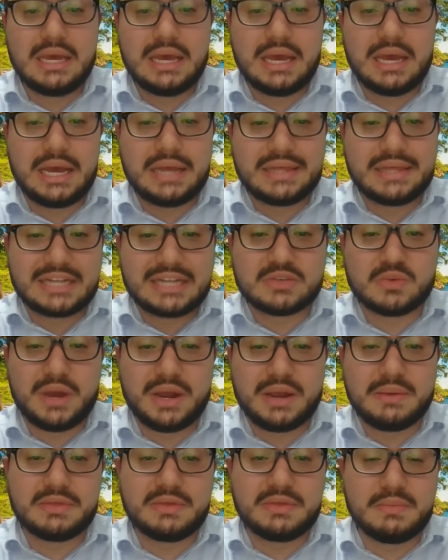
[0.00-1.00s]
and that's
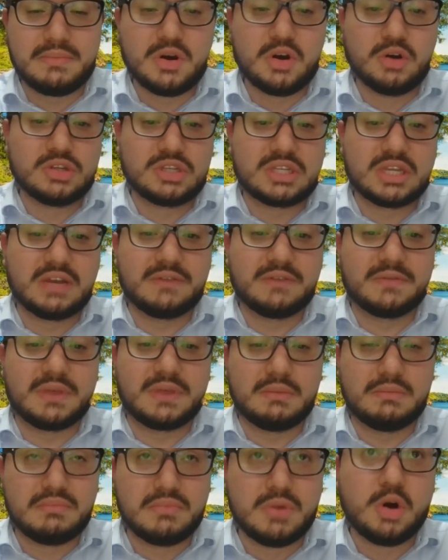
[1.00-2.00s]
why the most of
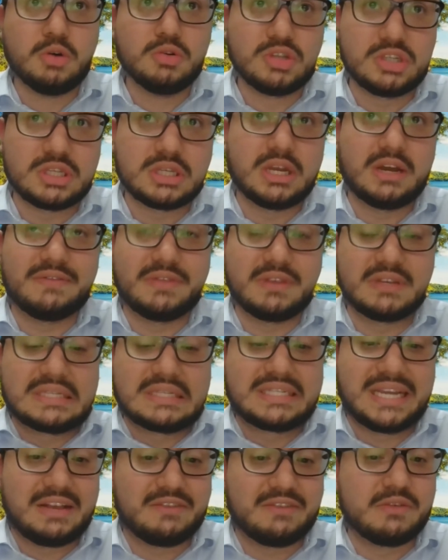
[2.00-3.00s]
the
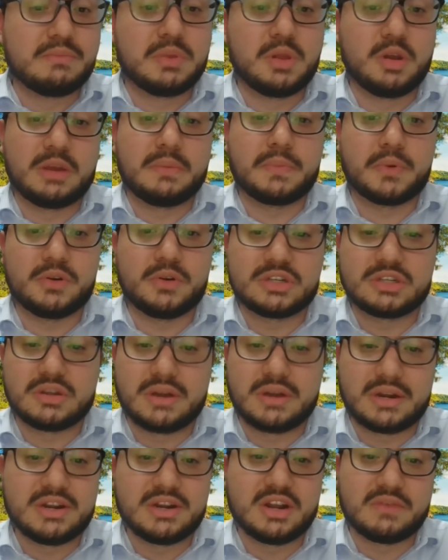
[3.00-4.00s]
self-employed
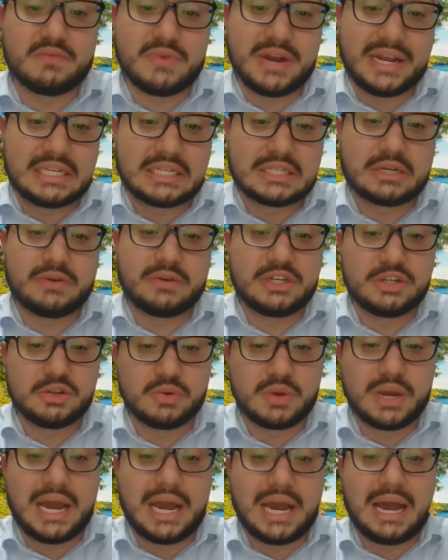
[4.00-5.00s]
person are not registering
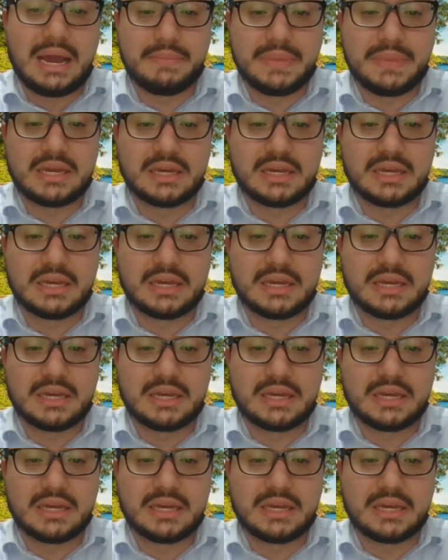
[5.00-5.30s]
to Caja,